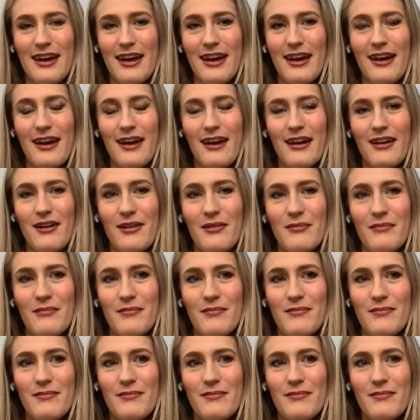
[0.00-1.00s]
I
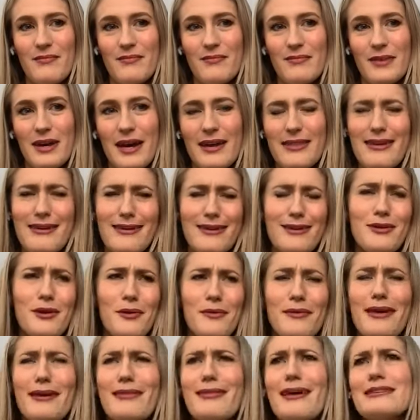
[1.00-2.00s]
think,
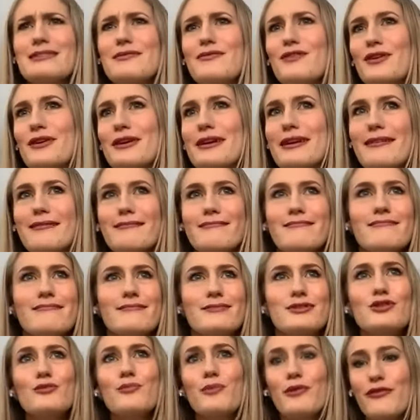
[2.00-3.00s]
like that's very
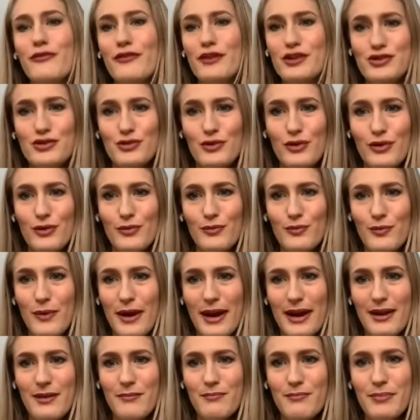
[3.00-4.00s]
superficial,
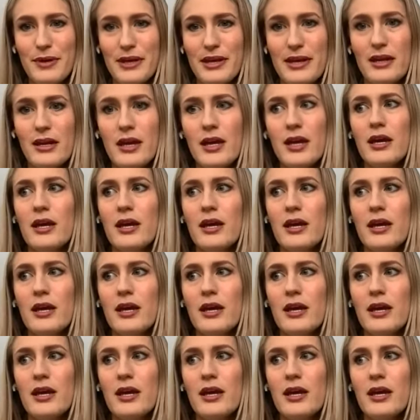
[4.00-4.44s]
right? But